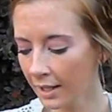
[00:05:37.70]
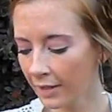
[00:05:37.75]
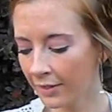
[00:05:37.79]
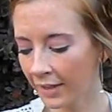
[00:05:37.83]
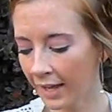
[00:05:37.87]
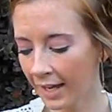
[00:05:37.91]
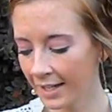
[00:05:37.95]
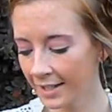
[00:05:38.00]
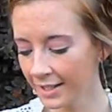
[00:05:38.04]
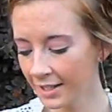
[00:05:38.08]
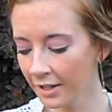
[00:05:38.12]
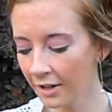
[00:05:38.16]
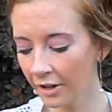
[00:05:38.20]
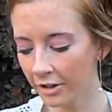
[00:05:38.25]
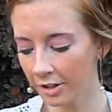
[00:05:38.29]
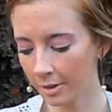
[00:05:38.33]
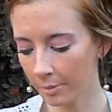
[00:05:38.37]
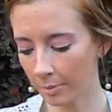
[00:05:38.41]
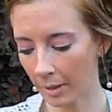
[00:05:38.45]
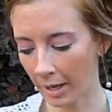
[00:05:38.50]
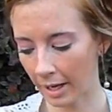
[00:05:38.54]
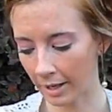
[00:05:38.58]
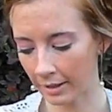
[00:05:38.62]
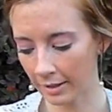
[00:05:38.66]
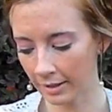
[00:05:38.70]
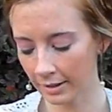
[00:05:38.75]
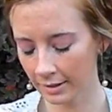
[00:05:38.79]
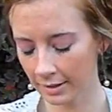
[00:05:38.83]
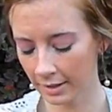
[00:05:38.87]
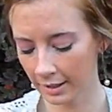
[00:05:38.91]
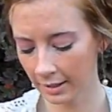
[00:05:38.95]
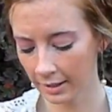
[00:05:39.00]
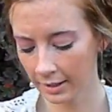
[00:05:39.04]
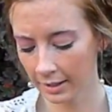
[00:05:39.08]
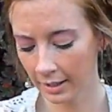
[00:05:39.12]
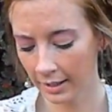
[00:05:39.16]
that is another
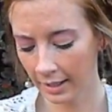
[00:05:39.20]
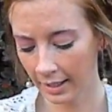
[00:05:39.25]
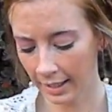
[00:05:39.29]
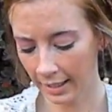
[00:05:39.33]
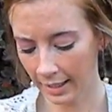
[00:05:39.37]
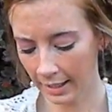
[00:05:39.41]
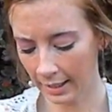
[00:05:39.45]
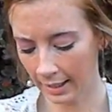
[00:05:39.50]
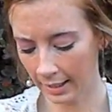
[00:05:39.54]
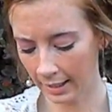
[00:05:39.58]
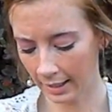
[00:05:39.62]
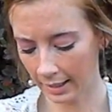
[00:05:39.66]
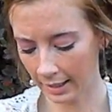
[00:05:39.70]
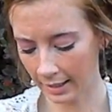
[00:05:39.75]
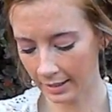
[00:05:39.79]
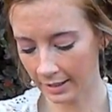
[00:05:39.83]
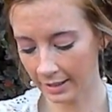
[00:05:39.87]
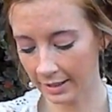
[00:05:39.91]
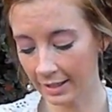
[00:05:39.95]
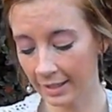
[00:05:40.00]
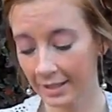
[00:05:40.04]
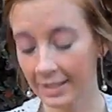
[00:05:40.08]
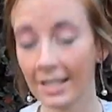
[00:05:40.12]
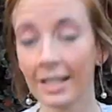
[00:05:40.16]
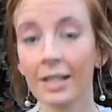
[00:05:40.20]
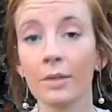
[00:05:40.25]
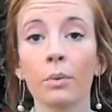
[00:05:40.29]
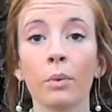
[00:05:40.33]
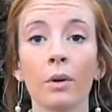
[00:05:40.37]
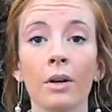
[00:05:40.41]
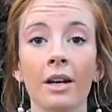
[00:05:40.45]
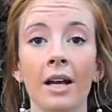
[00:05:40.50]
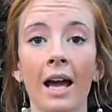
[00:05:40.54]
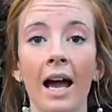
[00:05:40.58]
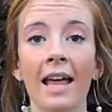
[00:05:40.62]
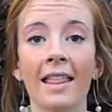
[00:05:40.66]
product, and this is
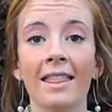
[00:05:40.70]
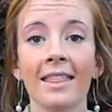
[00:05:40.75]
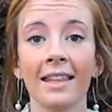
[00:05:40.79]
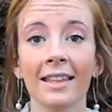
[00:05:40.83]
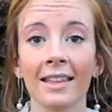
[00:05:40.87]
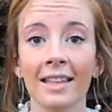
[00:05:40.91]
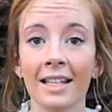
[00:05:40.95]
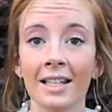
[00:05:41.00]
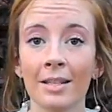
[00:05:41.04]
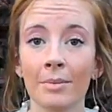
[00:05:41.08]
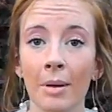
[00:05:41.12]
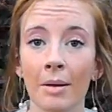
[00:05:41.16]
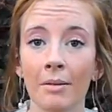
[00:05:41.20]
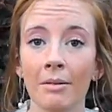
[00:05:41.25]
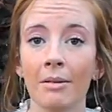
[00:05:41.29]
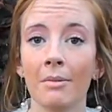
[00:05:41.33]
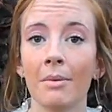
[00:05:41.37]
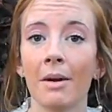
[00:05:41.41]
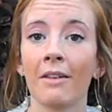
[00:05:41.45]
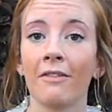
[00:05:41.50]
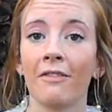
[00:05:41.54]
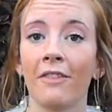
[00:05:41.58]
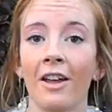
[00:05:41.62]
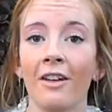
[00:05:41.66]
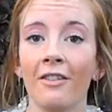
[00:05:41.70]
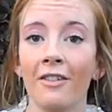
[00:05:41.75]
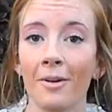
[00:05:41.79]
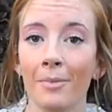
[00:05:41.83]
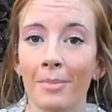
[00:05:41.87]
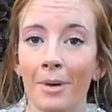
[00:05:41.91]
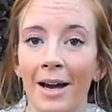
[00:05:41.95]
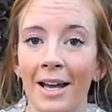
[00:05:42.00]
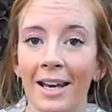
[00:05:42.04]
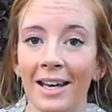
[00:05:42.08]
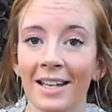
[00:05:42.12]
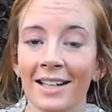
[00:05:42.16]
one, I think this might be my favorite
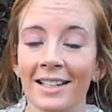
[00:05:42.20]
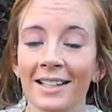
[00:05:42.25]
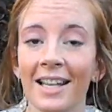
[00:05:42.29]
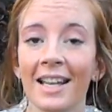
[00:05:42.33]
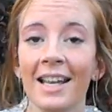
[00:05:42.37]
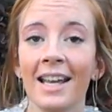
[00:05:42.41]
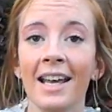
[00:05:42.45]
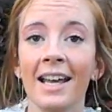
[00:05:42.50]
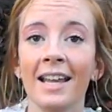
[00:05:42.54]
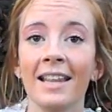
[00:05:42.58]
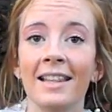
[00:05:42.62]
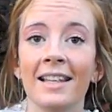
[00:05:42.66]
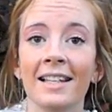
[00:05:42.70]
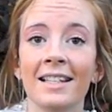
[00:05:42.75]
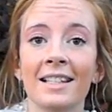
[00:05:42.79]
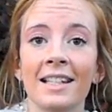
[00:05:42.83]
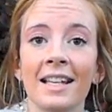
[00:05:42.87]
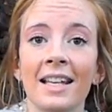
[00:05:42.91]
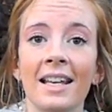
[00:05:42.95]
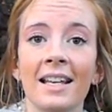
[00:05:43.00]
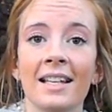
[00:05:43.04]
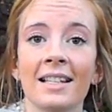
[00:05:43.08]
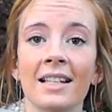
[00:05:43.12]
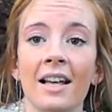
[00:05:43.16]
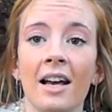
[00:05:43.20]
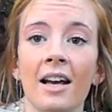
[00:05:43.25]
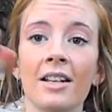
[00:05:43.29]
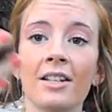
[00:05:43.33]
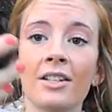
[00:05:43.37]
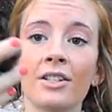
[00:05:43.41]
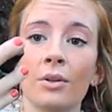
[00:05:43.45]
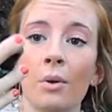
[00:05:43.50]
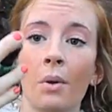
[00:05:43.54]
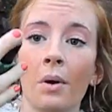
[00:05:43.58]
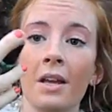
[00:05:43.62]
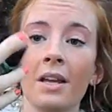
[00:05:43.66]
product. This is a
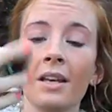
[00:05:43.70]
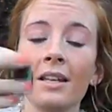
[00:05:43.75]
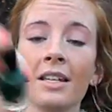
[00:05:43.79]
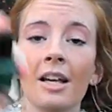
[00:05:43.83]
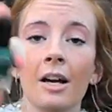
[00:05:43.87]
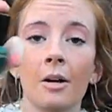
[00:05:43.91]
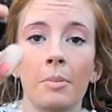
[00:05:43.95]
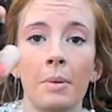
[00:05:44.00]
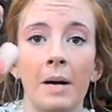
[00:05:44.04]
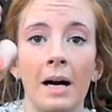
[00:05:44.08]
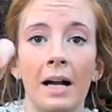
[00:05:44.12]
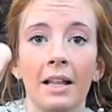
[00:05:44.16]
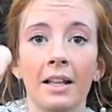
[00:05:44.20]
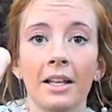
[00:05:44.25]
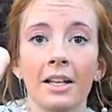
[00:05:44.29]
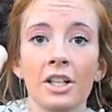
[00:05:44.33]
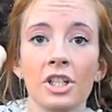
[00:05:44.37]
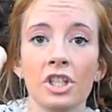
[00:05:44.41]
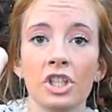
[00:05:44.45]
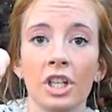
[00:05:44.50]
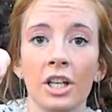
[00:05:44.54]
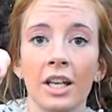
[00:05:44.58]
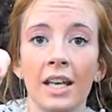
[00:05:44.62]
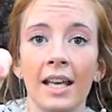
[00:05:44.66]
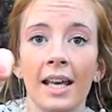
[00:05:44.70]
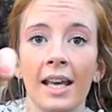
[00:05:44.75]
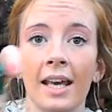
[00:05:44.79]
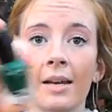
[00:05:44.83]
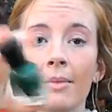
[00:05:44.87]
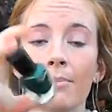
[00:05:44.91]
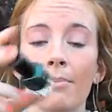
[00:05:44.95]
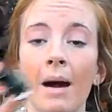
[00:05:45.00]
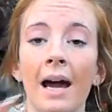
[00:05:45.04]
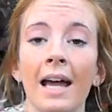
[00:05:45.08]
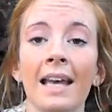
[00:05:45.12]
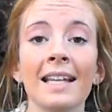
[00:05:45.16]
Zoya nail polish,
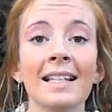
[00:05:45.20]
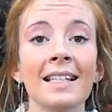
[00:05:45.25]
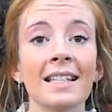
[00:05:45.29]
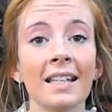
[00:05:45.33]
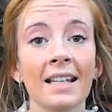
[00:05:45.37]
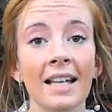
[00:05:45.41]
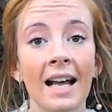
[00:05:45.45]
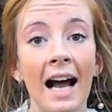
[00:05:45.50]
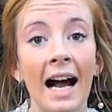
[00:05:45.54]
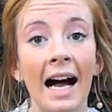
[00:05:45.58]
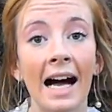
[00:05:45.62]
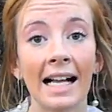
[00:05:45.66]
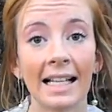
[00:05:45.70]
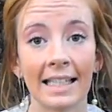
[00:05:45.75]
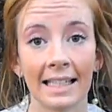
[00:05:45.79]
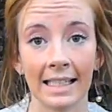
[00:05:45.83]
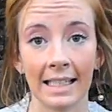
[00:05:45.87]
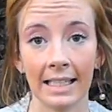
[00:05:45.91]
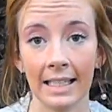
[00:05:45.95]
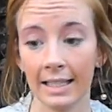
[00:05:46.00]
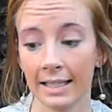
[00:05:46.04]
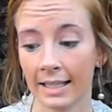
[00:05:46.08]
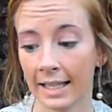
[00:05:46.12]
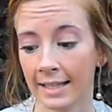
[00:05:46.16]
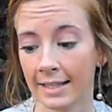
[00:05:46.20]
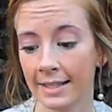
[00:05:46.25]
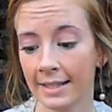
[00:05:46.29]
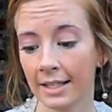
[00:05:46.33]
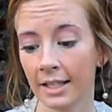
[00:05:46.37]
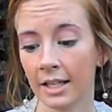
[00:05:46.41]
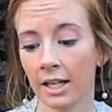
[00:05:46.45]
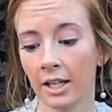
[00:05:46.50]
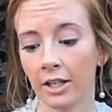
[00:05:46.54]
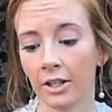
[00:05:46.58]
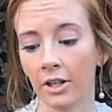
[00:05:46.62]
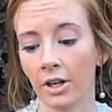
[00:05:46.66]
and mine is in Holly. That's
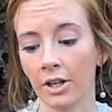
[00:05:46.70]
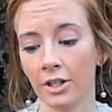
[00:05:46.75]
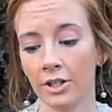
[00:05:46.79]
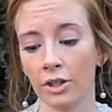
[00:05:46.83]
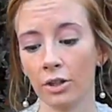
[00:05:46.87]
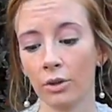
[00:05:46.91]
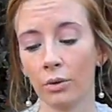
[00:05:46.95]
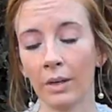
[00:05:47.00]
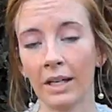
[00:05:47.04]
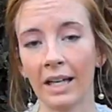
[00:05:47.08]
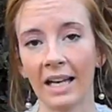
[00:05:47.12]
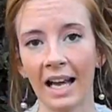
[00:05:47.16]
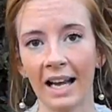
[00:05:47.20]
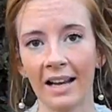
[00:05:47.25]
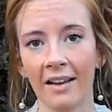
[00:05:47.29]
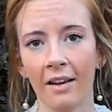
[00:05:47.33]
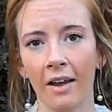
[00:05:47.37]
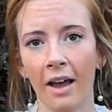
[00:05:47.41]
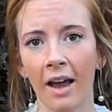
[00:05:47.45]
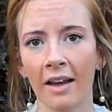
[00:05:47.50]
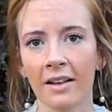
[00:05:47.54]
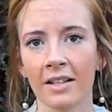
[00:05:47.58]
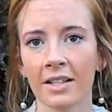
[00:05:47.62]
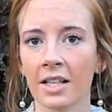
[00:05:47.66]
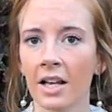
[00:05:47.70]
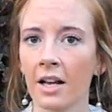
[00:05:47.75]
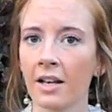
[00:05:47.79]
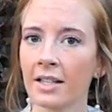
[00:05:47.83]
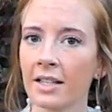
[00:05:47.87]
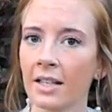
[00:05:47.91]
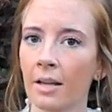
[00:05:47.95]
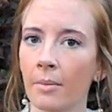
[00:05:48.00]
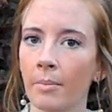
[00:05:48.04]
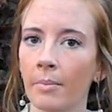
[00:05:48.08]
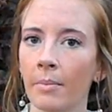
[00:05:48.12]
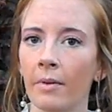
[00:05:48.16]
the color, it's green. I saw
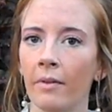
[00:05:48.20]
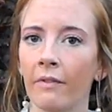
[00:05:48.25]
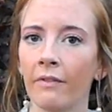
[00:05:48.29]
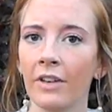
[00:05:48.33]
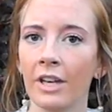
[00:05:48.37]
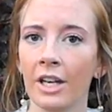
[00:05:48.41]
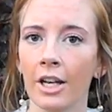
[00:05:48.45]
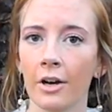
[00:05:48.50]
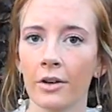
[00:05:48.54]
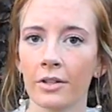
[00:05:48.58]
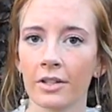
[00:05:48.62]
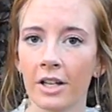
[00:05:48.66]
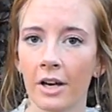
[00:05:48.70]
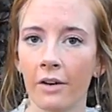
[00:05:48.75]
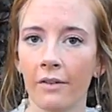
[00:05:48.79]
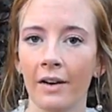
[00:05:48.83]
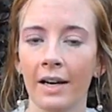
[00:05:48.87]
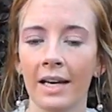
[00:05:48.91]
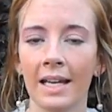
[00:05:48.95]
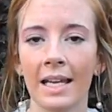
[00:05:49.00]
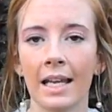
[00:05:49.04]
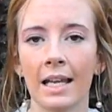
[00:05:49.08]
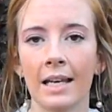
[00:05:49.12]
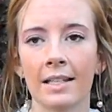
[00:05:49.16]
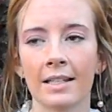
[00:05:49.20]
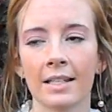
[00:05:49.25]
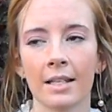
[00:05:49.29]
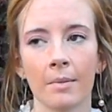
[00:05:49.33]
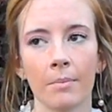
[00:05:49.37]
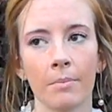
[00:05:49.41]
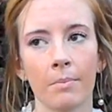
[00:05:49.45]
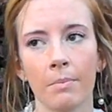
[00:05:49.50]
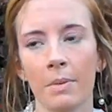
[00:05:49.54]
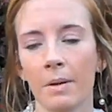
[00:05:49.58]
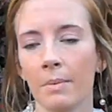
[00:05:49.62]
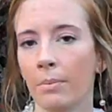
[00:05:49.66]
some videos already, and
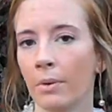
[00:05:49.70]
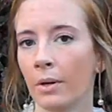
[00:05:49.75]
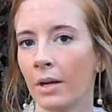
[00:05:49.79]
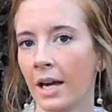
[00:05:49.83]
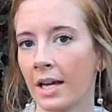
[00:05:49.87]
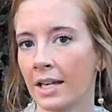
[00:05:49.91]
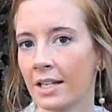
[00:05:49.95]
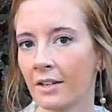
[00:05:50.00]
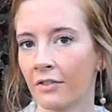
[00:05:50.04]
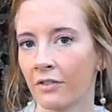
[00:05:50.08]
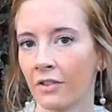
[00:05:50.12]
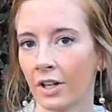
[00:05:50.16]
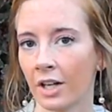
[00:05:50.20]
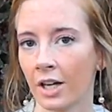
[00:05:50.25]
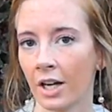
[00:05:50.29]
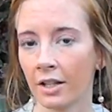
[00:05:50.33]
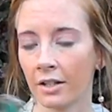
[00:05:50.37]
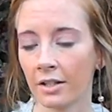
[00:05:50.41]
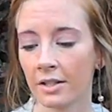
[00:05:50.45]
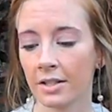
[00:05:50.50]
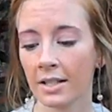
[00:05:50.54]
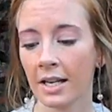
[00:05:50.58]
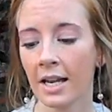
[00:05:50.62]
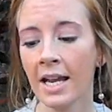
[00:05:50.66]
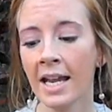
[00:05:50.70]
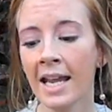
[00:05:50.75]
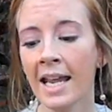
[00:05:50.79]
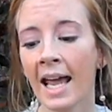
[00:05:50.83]
some people got different colors.